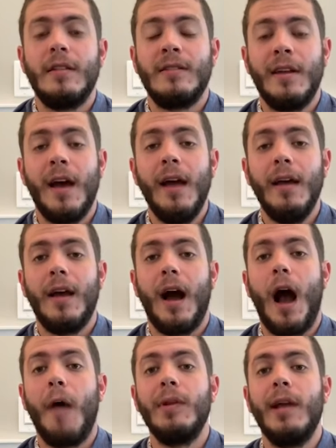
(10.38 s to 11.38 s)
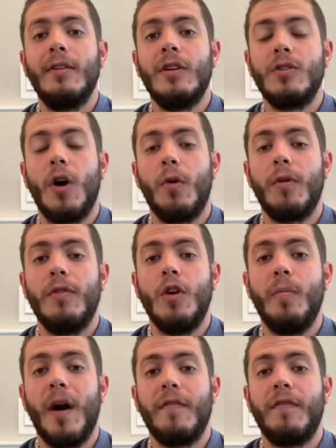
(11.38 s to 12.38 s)
Today, I would like to talk with
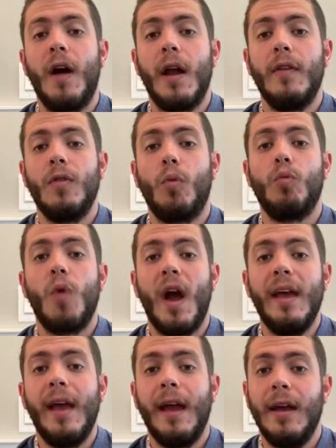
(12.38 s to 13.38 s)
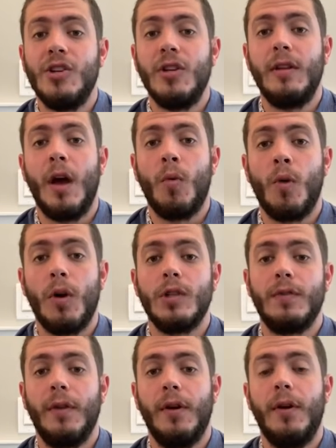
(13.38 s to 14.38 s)
you about finding the right agent that
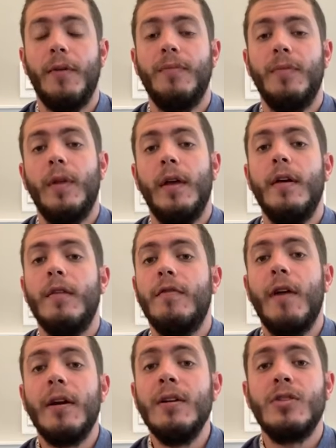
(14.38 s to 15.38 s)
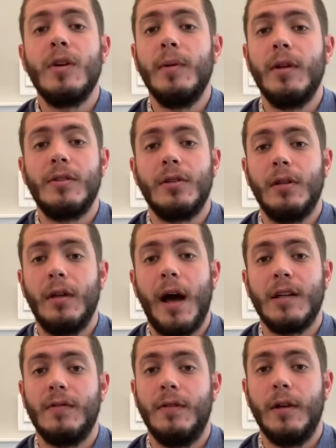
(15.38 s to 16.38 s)
works for you. Very similar to the
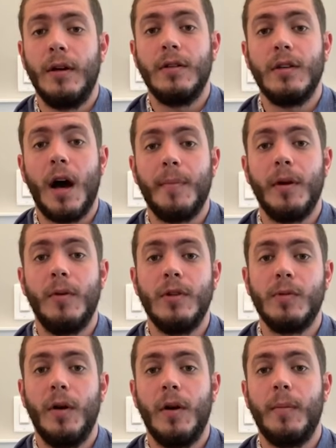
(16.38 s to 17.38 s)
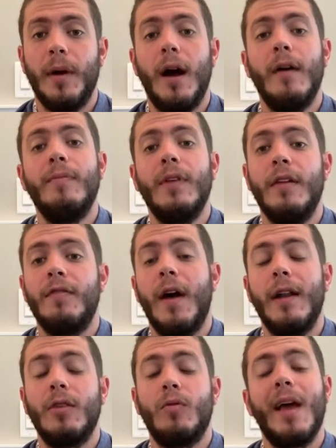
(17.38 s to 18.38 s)
last video topic we spoke about, and
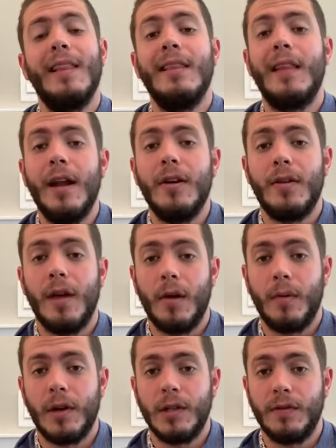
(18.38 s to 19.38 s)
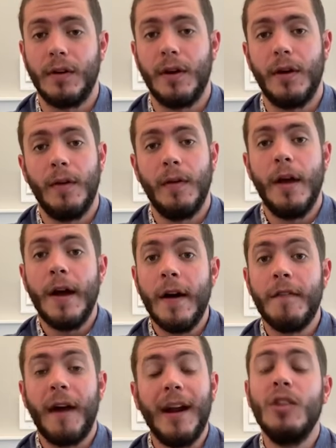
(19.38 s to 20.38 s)
finding the right lender that works for you,
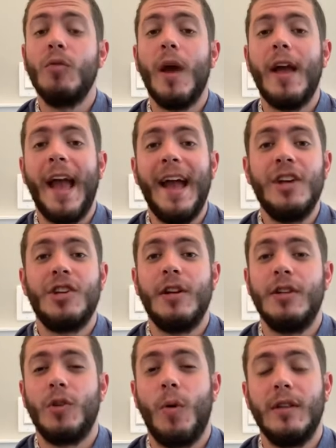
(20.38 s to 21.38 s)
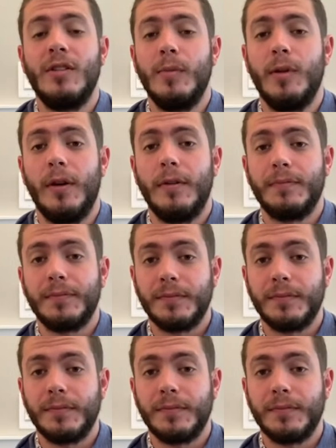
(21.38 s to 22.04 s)
finding the right agent is quite similar.